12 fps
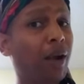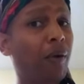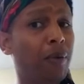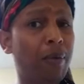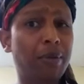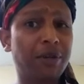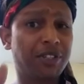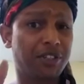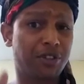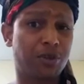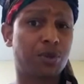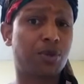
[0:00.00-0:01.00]
Remember to
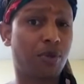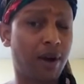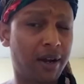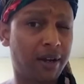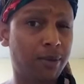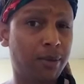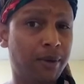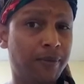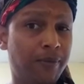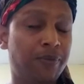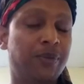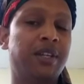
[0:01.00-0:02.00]
subscribe,
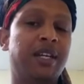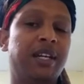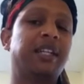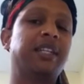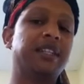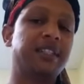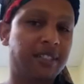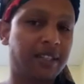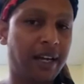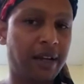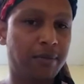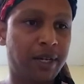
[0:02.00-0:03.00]
click the
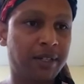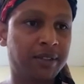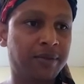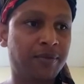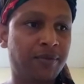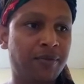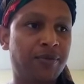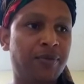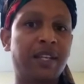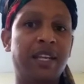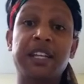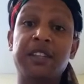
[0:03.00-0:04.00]
like button,
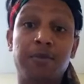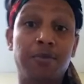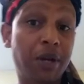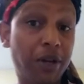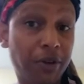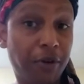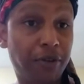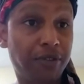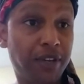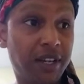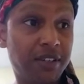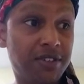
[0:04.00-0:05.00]
hit the bell
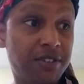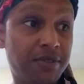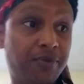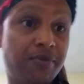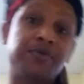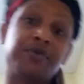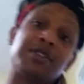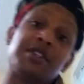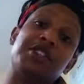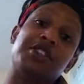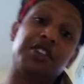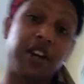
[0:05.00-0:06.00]
notification,
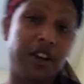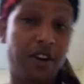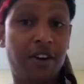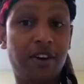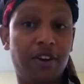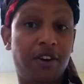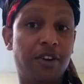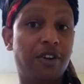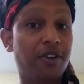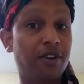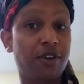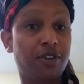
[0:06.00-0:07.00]
share on
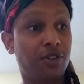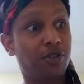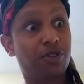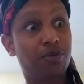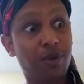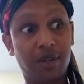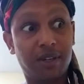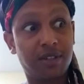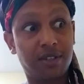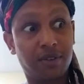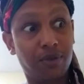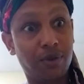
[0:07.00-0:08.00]
your social
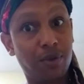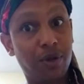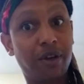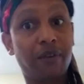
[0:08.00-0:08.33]
medias if you will.